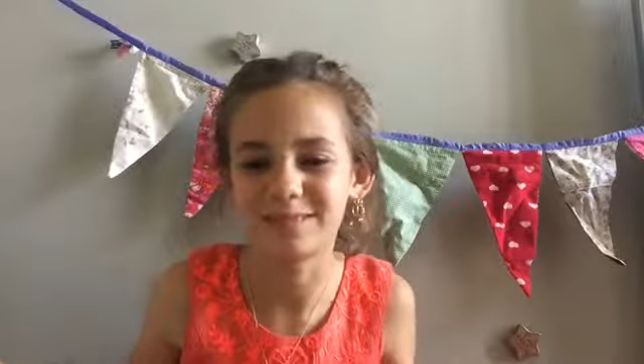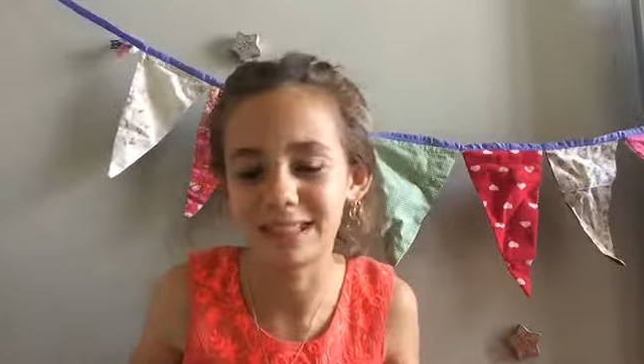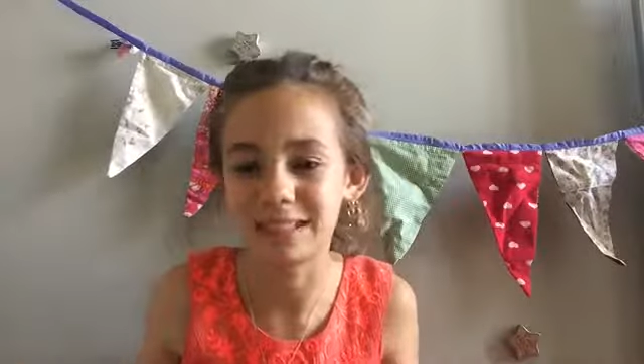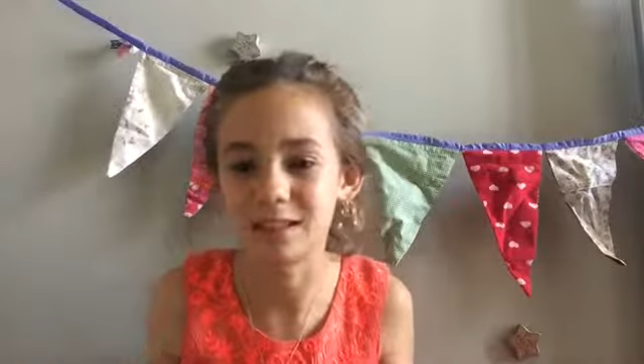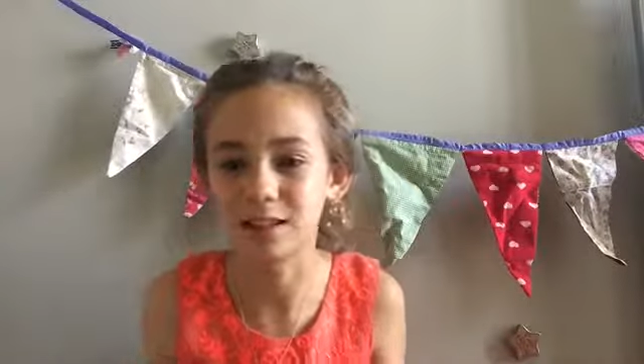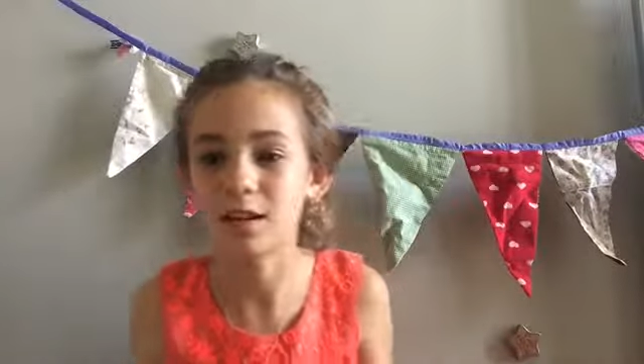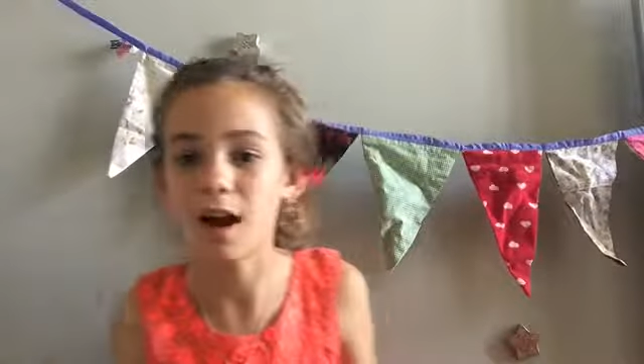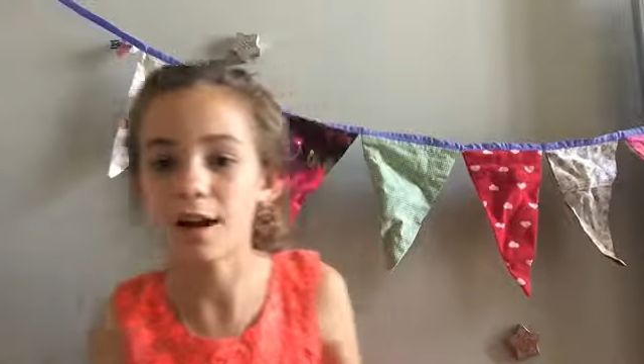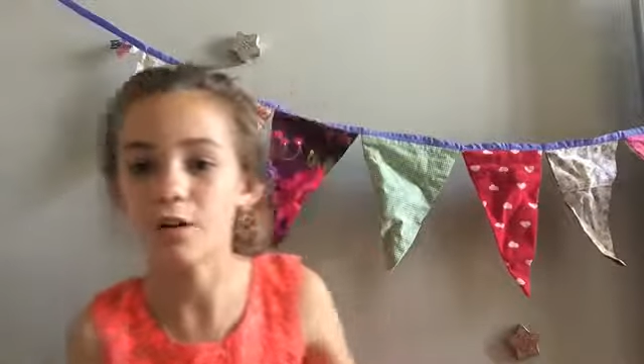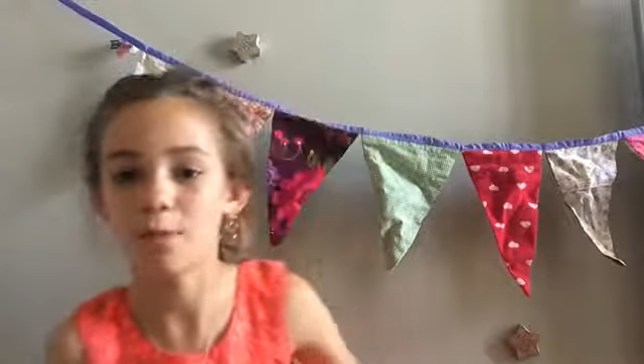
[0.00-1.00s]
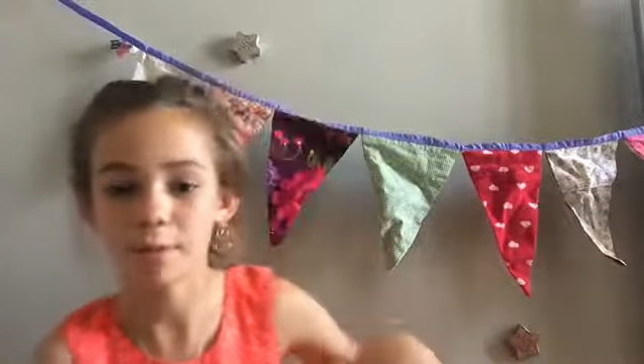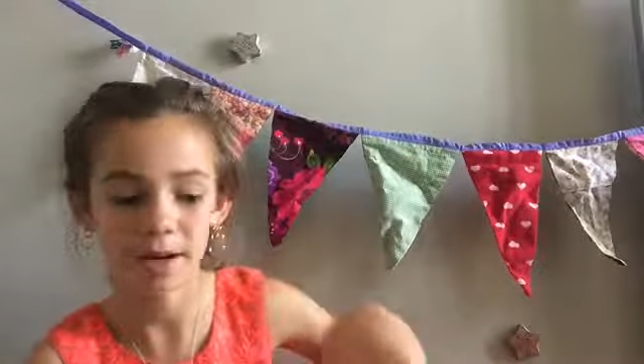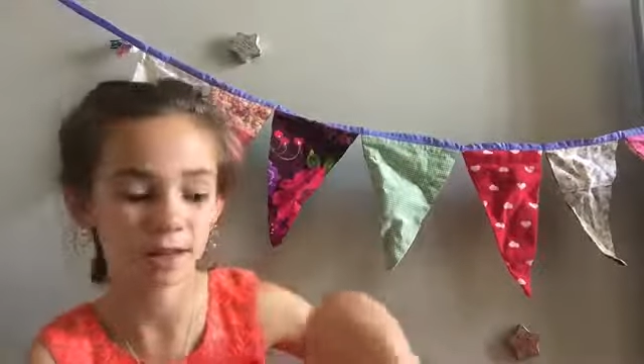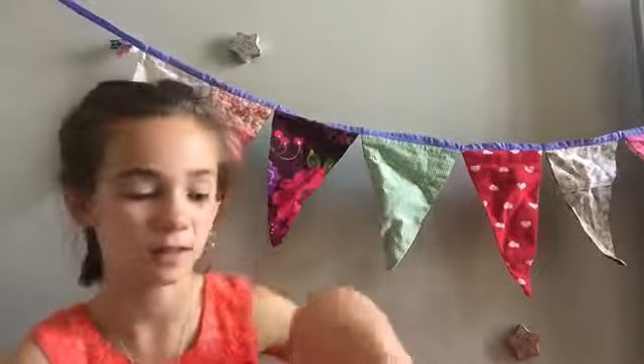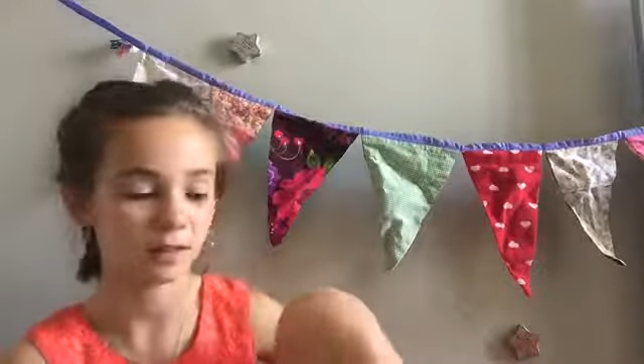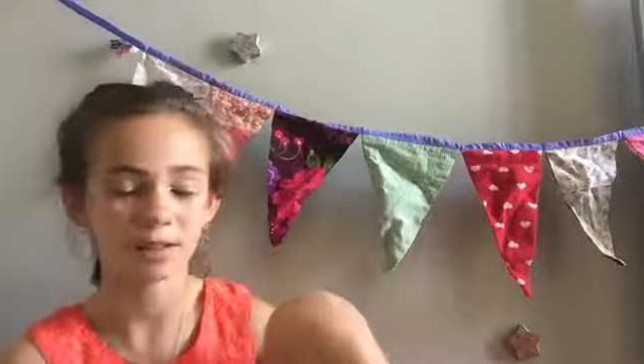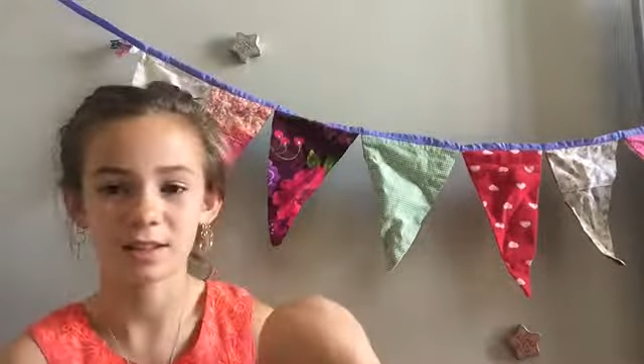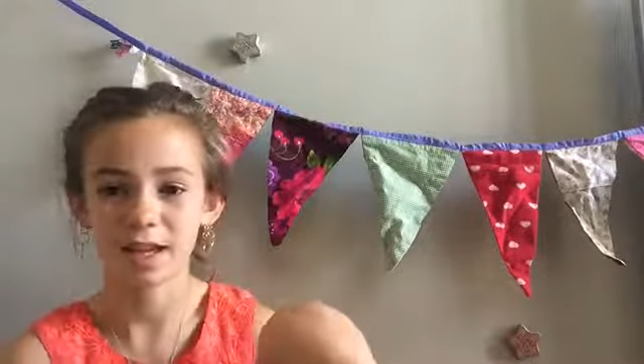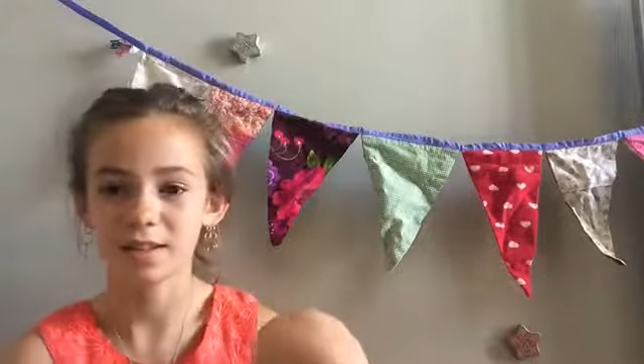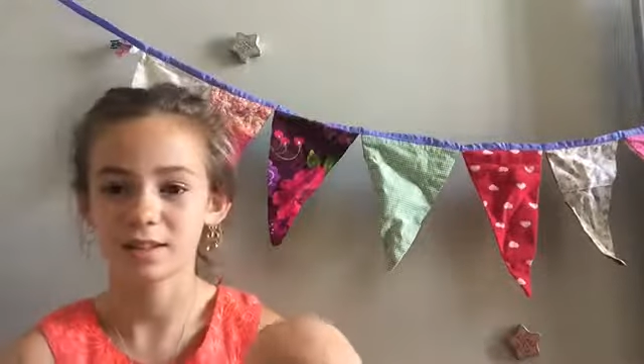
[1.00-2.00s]
decent. I got mine done
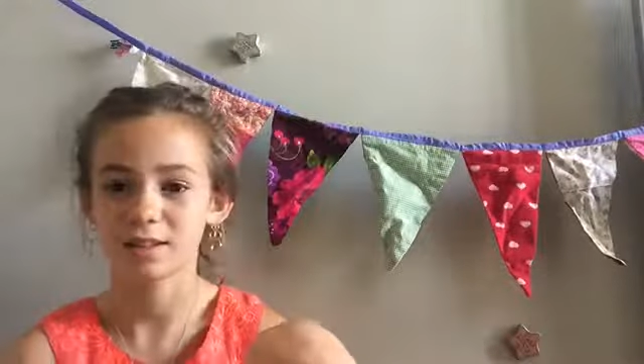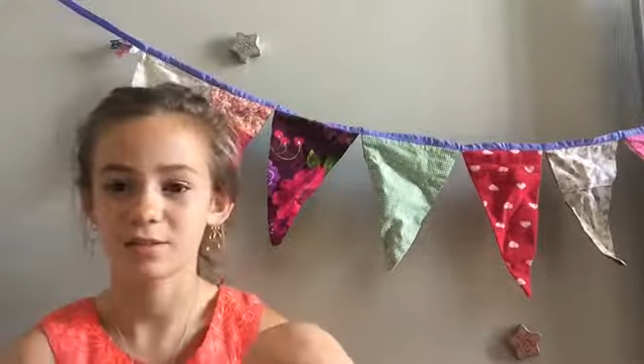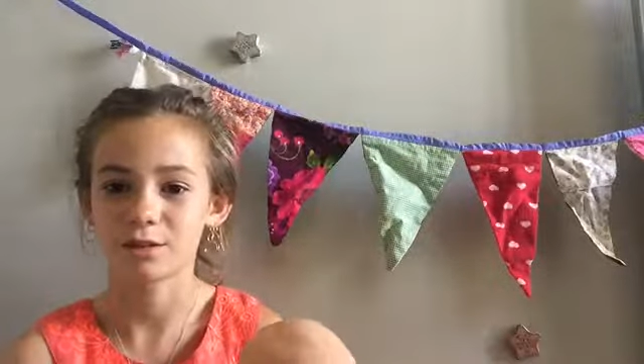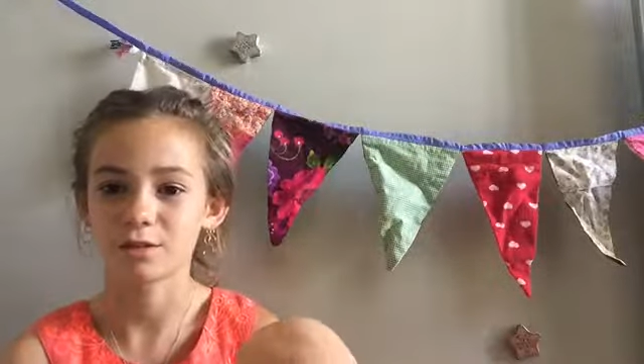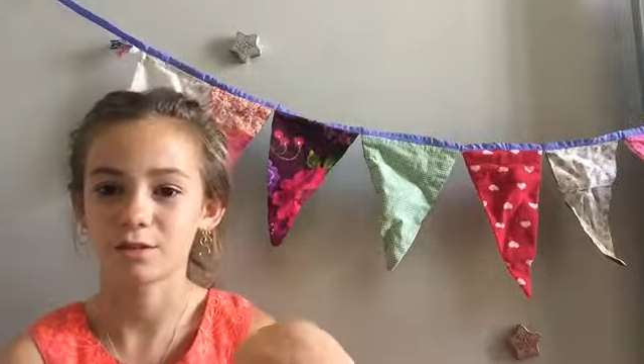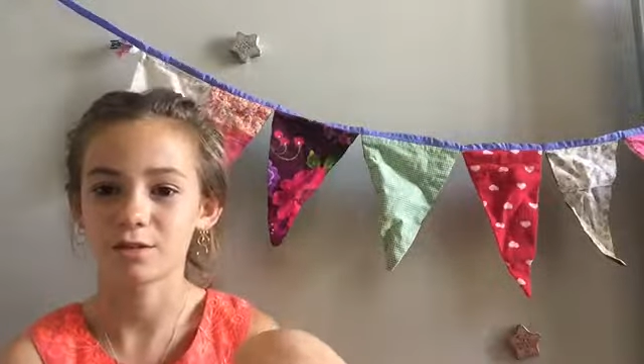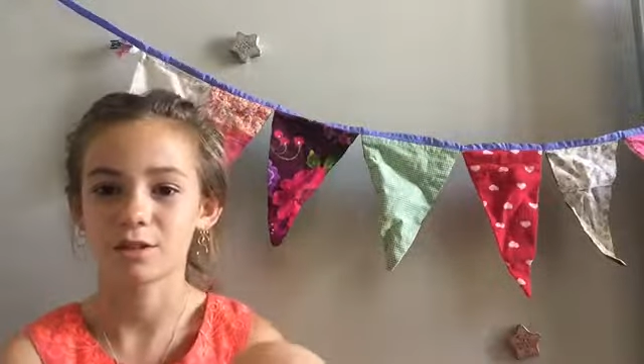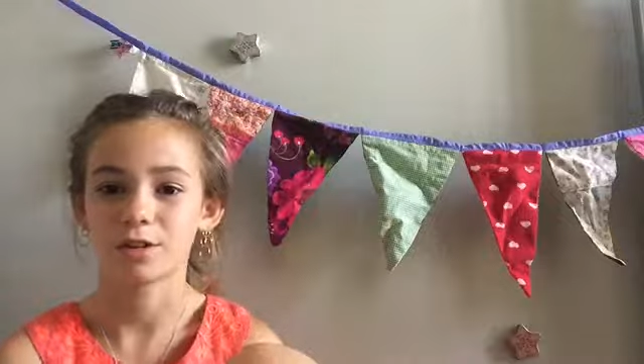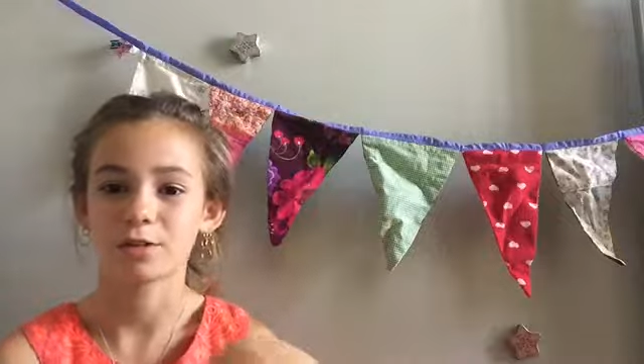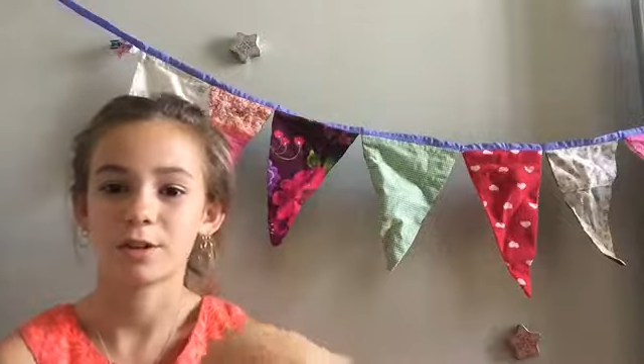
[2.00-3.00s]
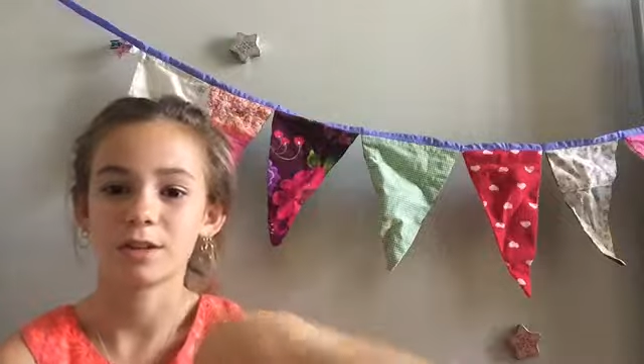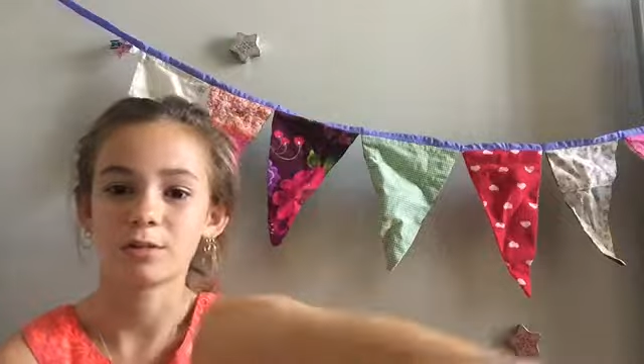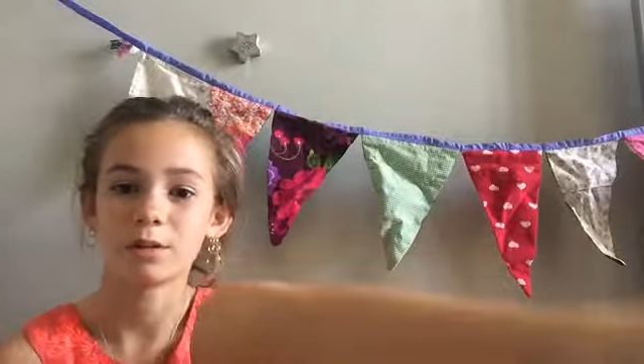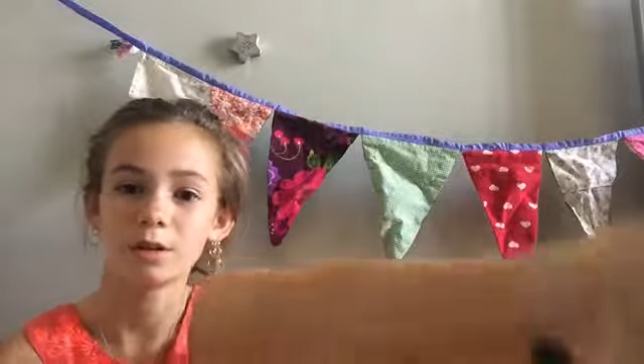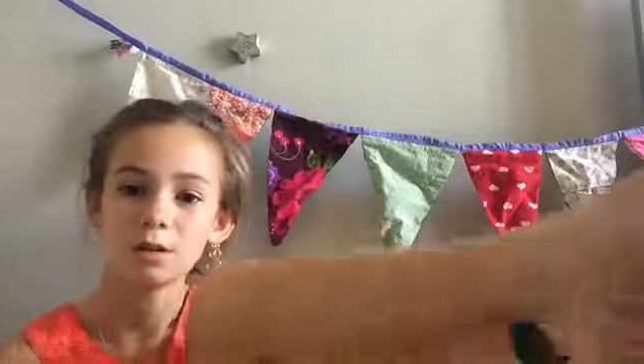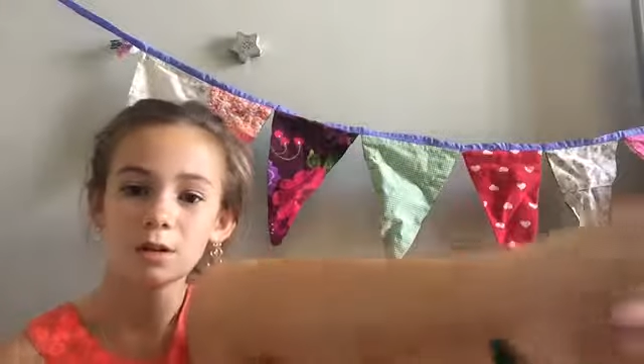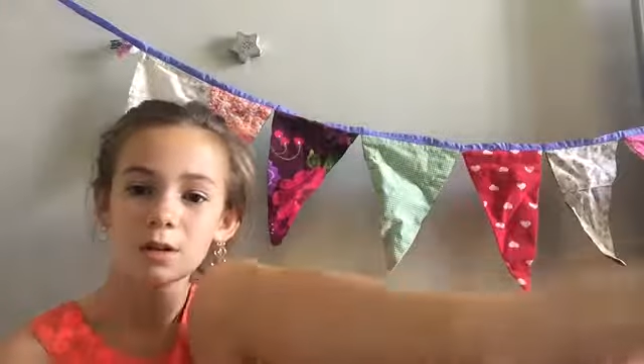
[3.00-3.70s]
today, if this goes to show you, I don't know.